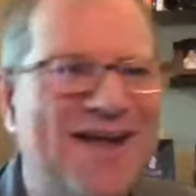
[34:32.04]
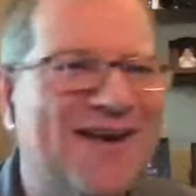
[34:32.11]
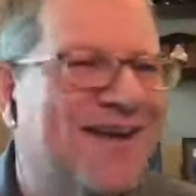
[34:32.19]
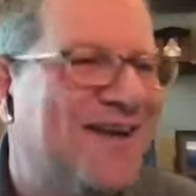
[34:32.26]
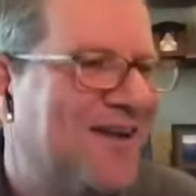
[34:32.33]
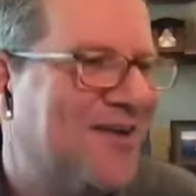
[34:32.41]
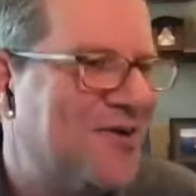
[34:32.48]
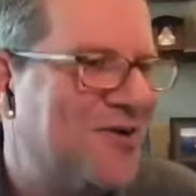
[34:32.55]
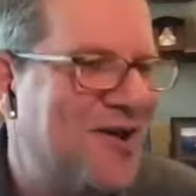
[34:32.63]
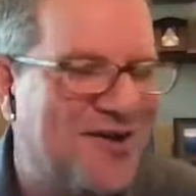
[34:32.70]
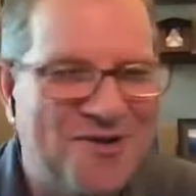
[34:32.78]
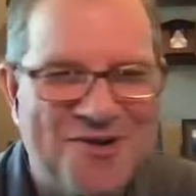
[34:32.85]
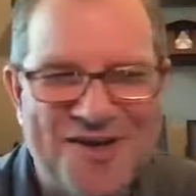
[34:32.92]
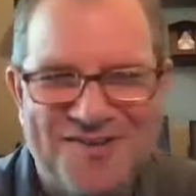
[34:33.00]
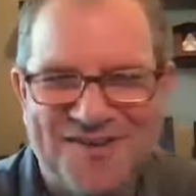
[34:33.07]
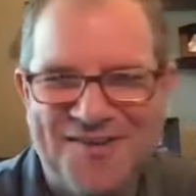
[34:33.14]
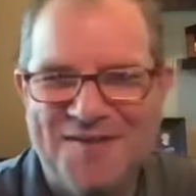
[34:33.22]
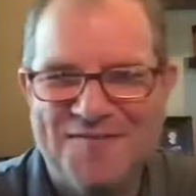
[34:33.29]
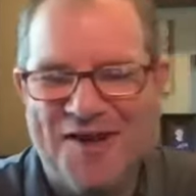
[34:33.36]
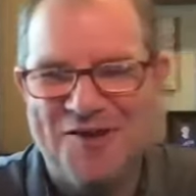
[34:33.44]
Yeah. Who, who doesn't
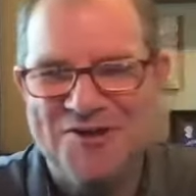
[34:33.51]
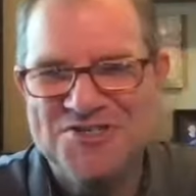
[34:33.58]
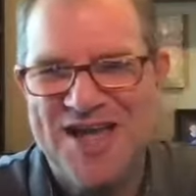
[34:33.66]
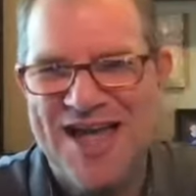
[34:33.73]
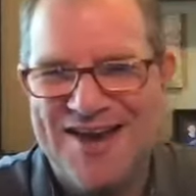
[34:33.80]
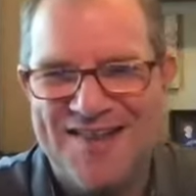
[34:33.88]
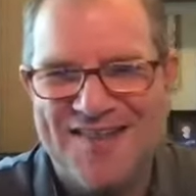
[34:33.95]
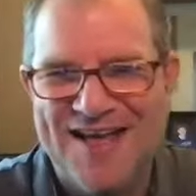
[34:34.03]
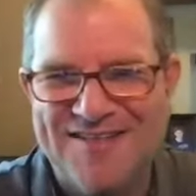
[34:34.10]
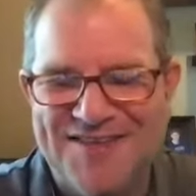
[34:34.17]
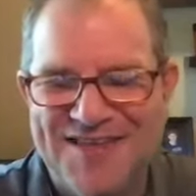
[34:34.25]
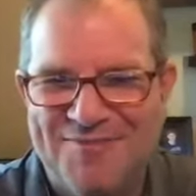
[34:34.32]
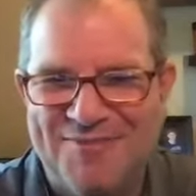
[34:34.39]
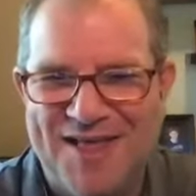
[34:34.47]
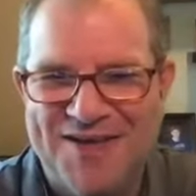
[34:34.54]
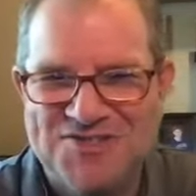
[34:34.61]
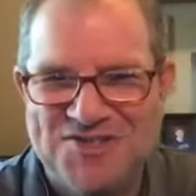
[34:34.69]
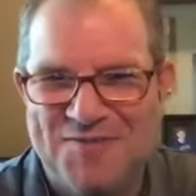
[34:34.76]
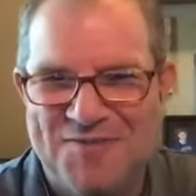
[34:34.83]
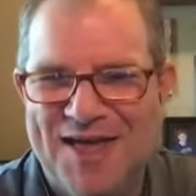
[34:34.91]
love Coach Ed and that team last year?
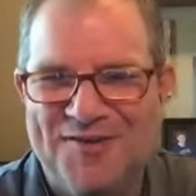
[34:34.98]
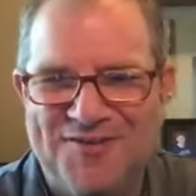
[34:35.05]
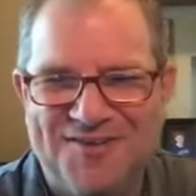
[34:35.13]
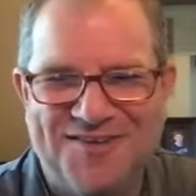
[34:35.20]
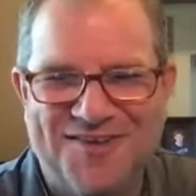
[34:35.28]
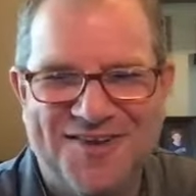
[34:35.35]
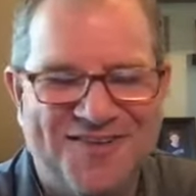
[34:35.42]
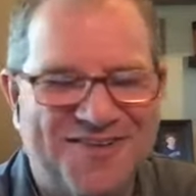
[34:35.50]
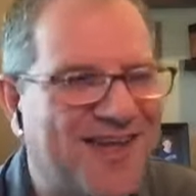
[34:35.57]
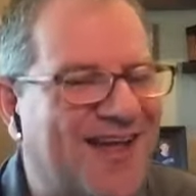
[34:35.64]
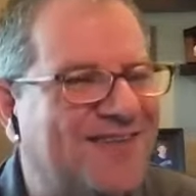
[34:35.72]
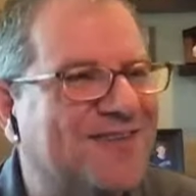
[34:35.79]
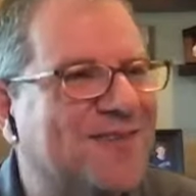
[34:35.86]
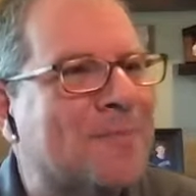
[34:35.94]
Right. I mean, that was as good as it gets.